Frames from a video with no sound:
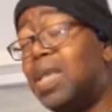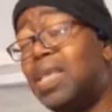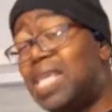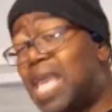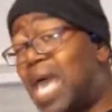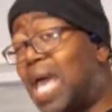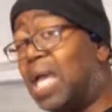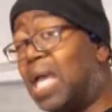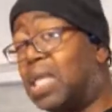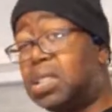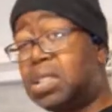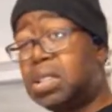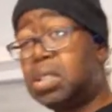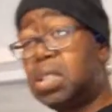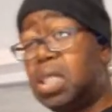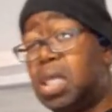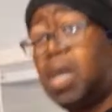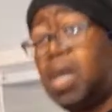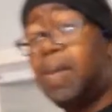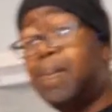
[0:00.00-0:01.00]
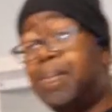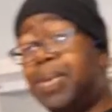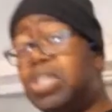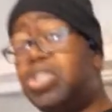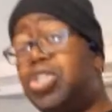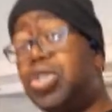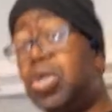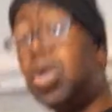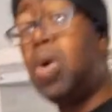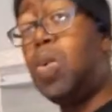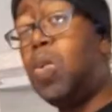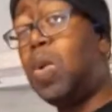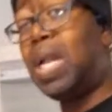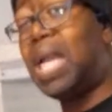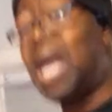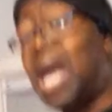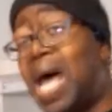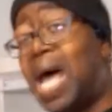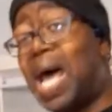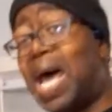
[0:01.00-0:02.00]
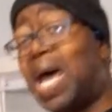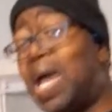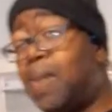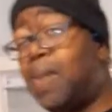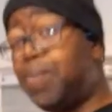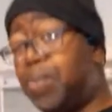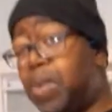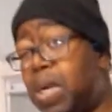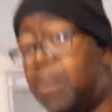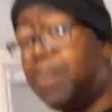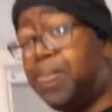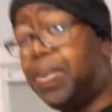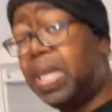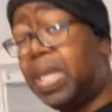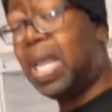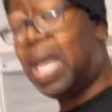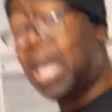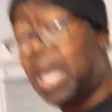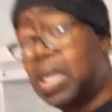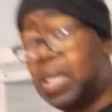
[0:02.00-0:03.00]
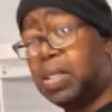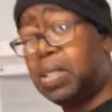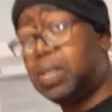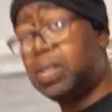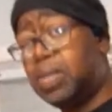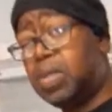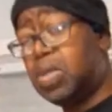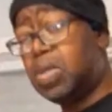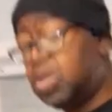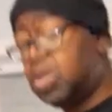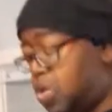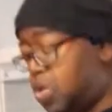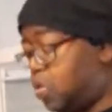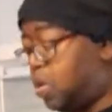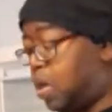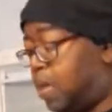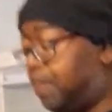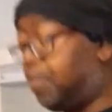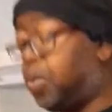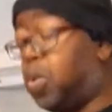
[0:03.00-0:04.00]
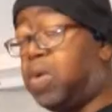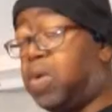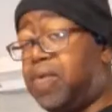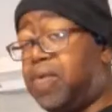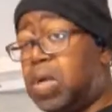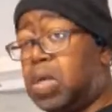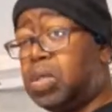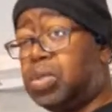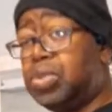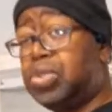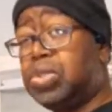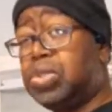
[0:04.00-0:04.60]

Yes, but you don't want a hybrid banana. You want boros.